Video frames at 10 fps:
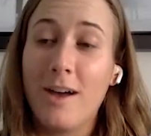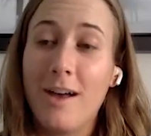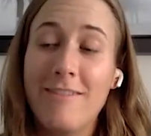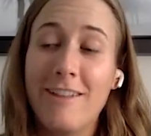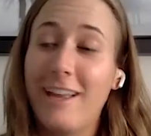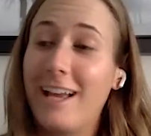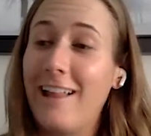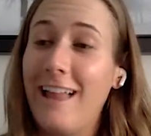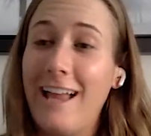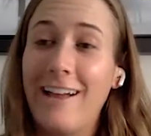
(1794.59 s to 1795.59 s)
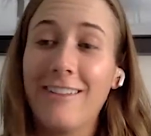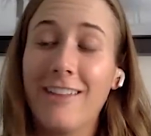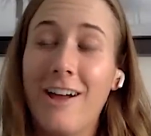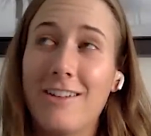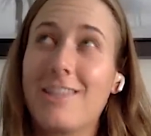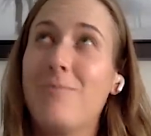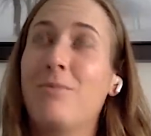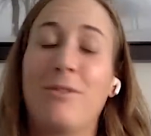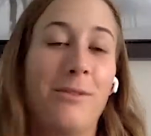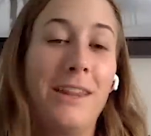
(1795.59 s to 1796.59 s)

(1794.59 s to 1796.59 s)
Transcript: So I feel like I like lost con-